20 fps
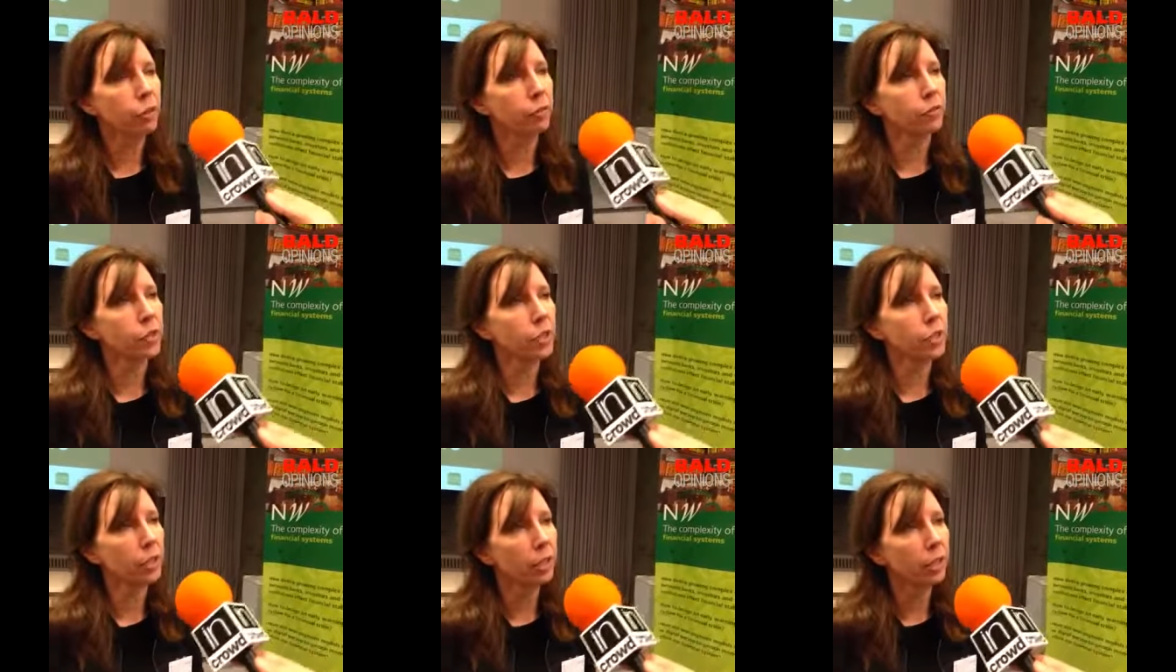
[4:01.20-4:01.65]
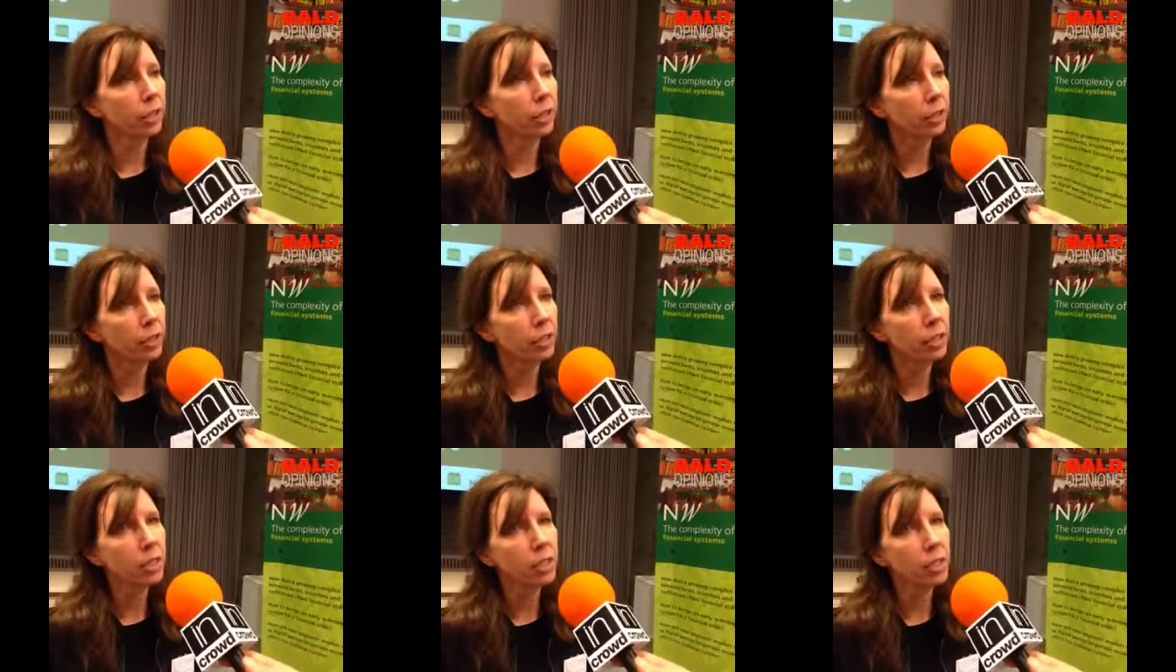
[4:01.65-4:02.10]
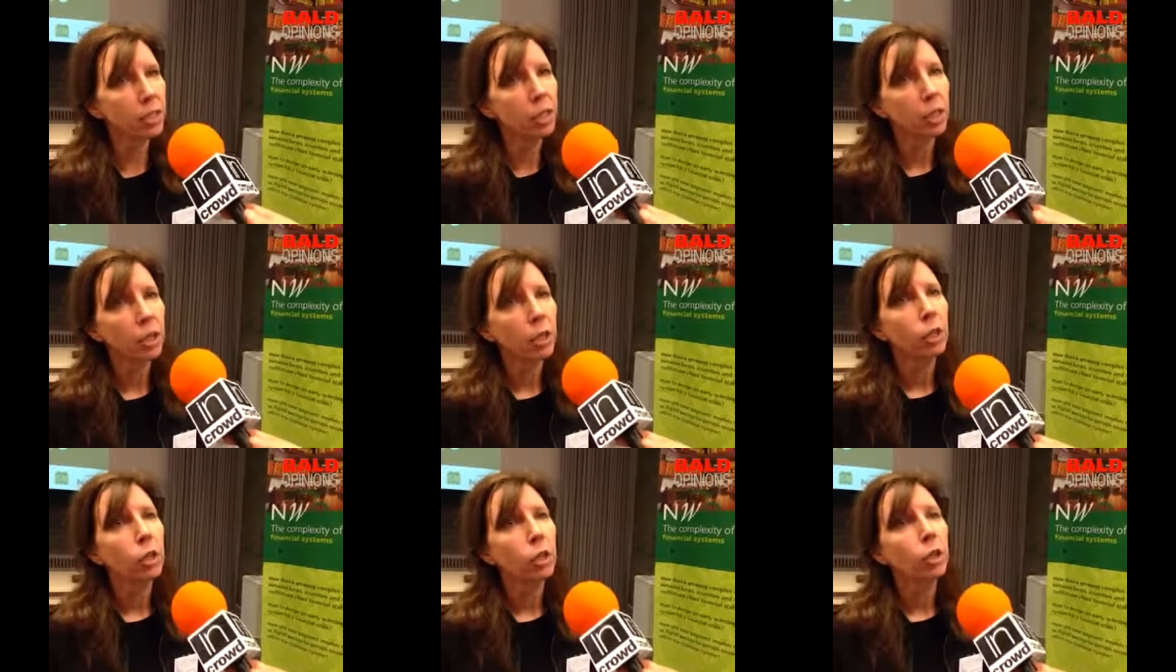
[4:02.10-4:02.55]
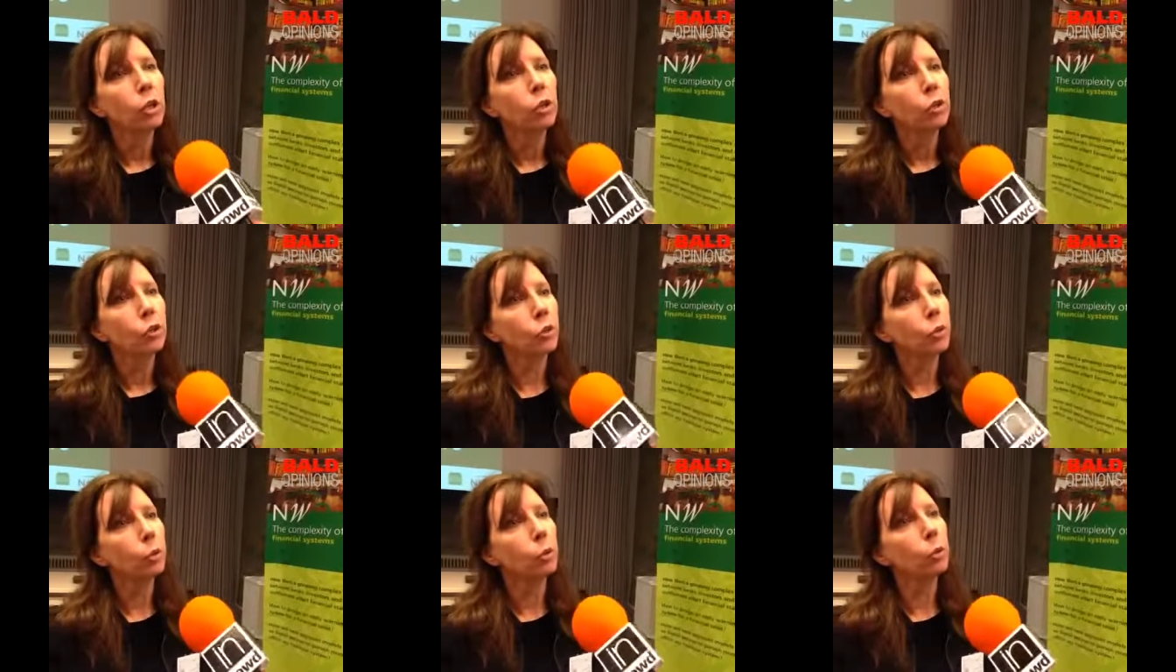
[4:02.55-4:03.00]
of science
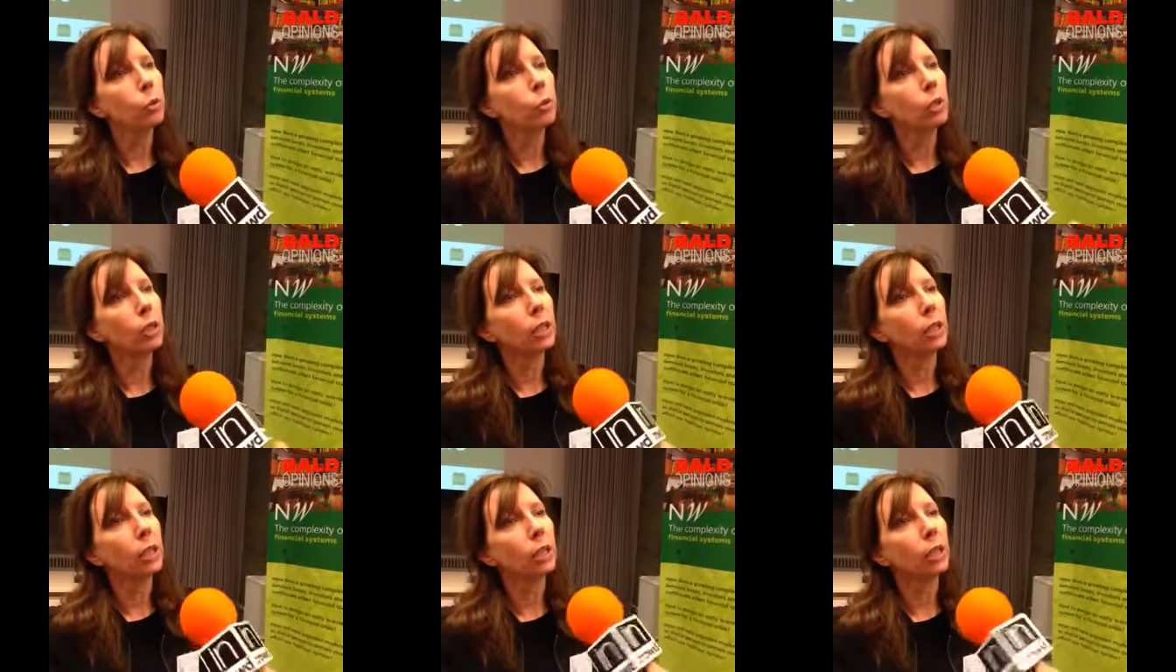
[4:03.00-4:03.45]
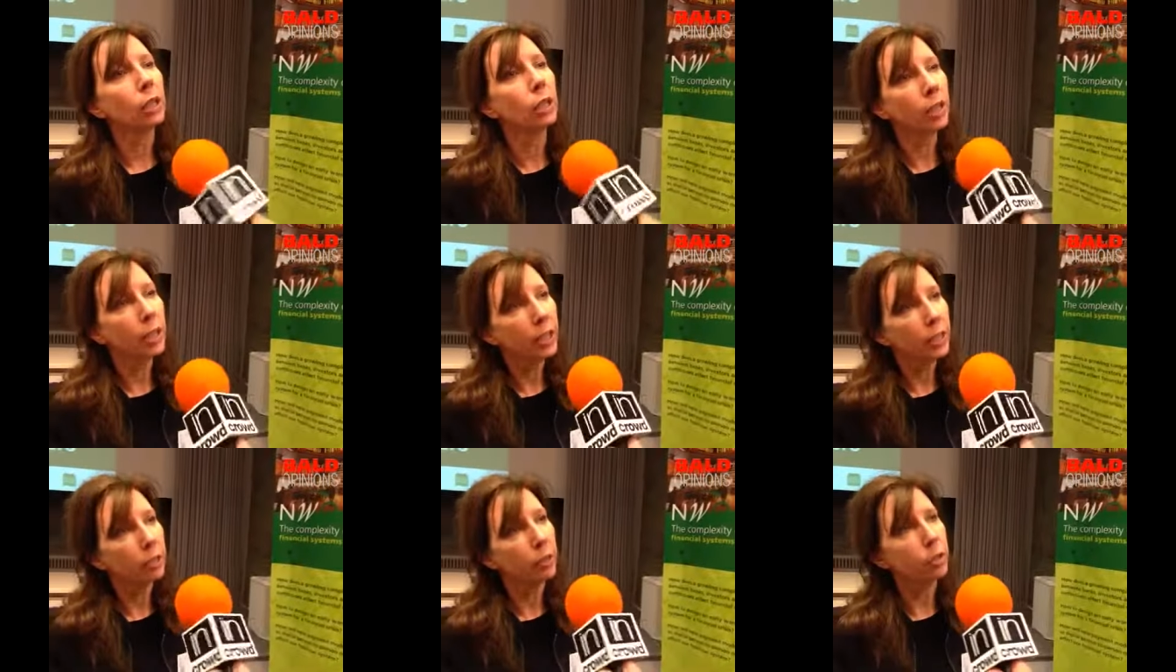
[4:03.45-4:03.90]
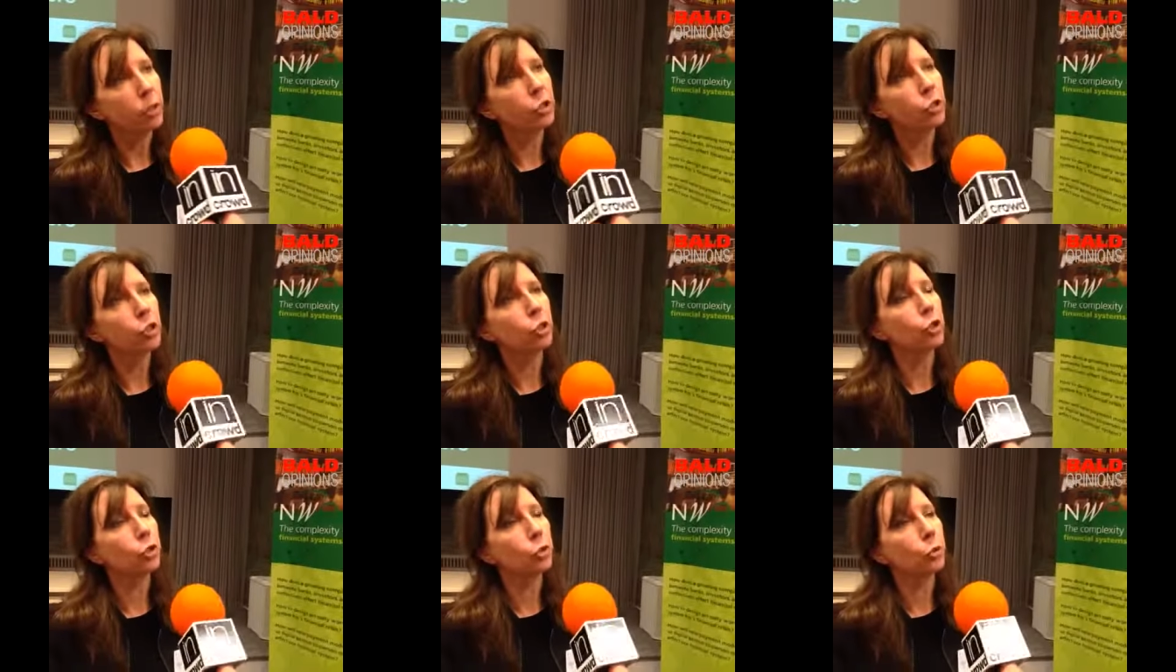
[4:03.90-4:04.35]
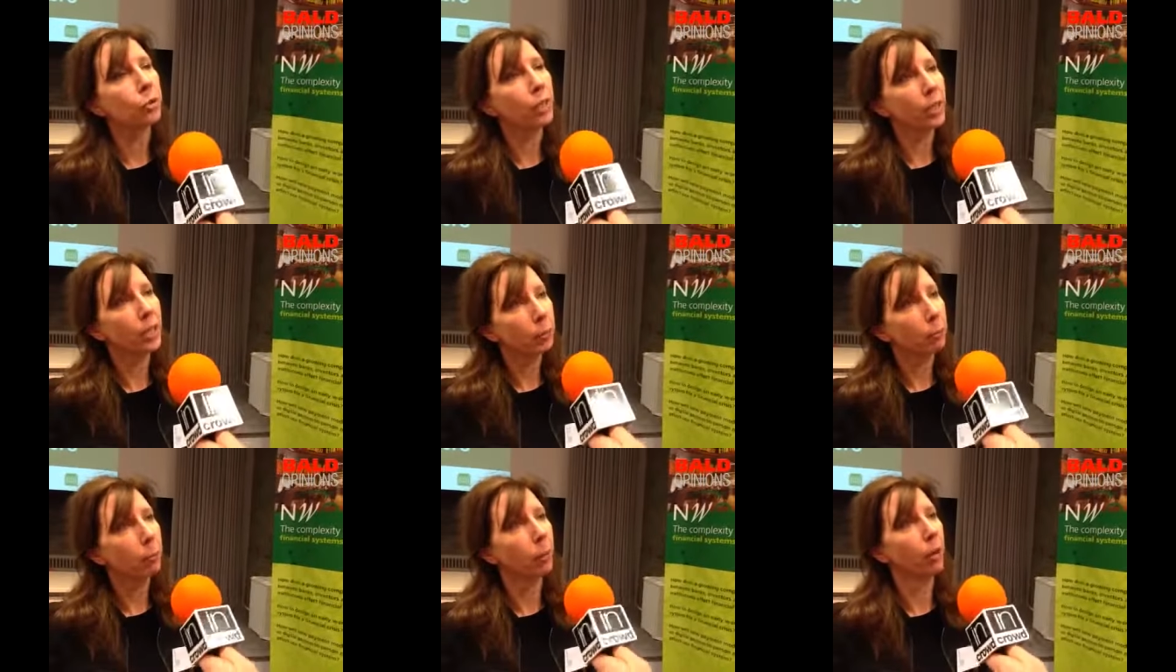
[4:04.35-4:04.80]
to guide us through
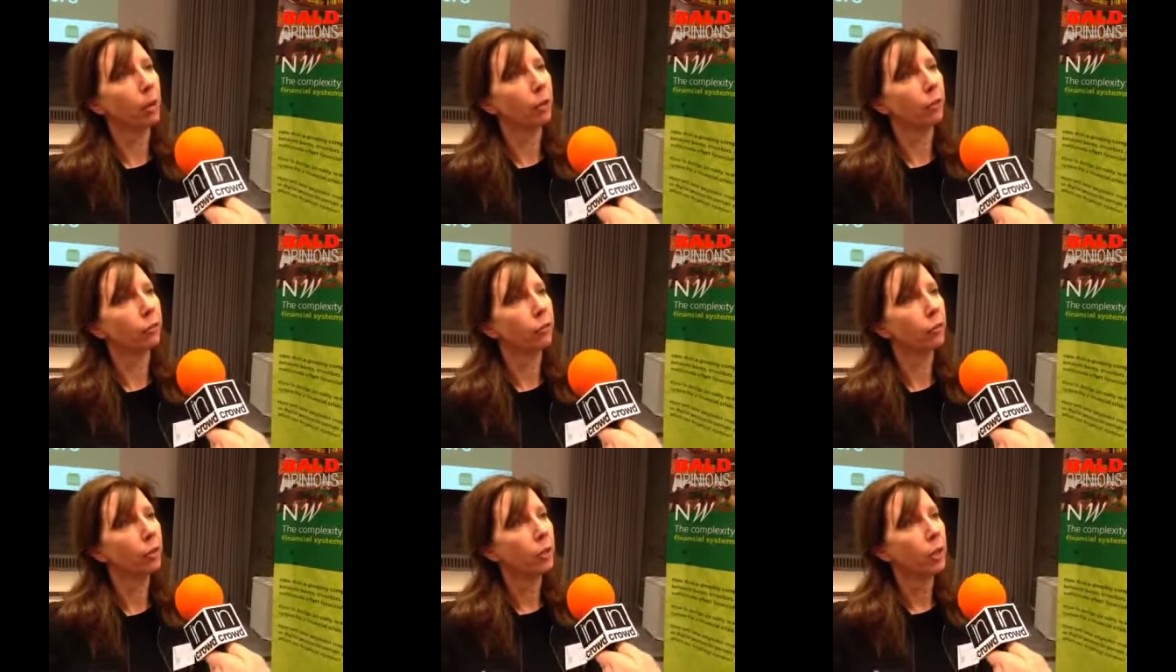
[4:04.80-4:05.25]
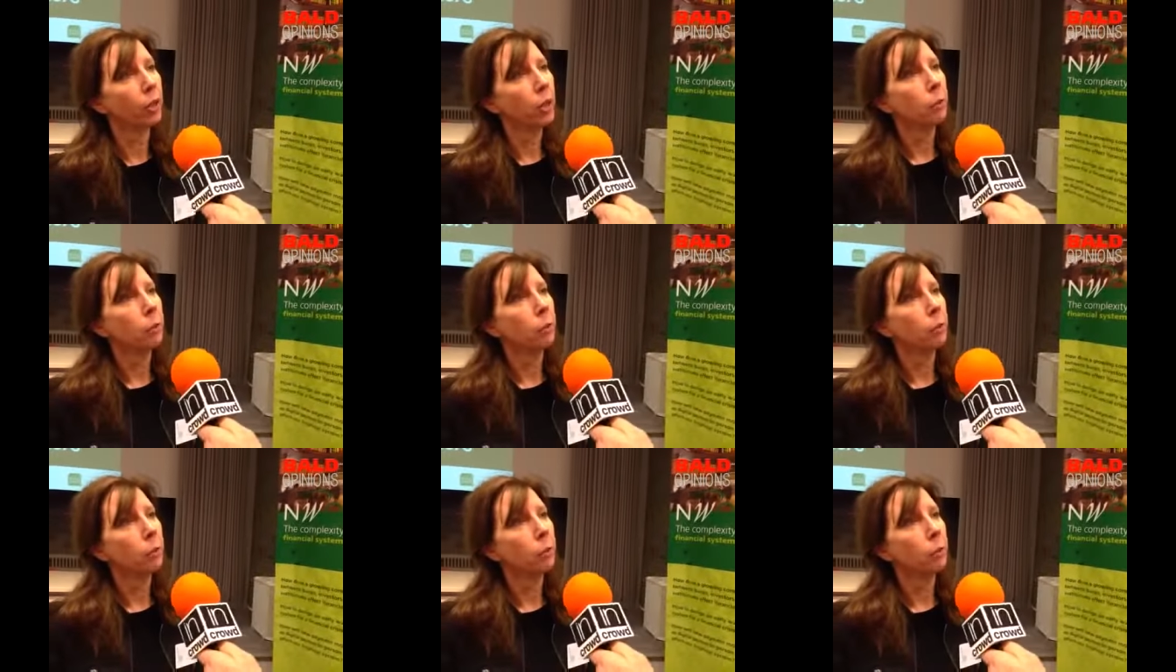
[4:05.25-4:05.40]
that path.